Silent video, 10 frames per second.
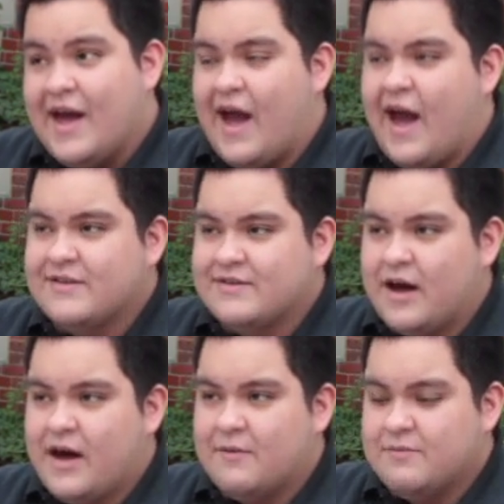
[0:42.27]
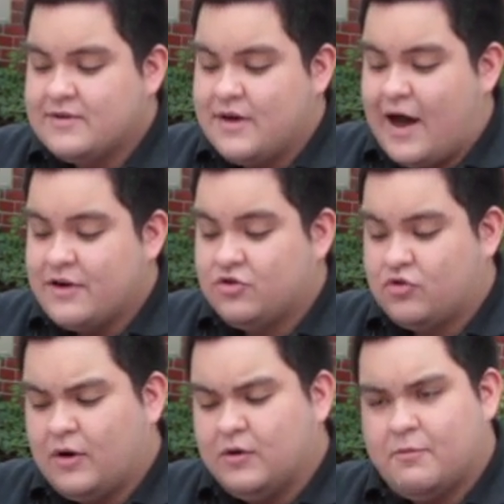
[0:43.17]
At times, I
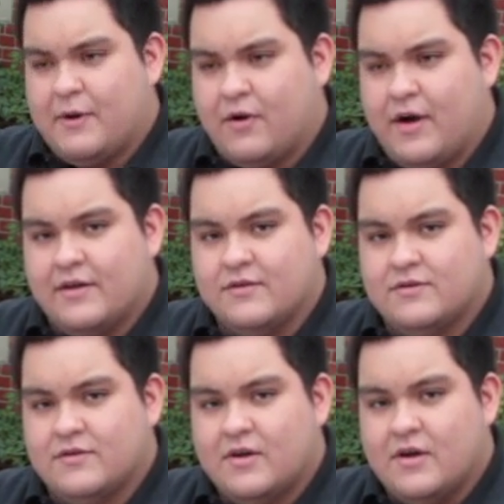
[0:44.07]
struggled with my grades.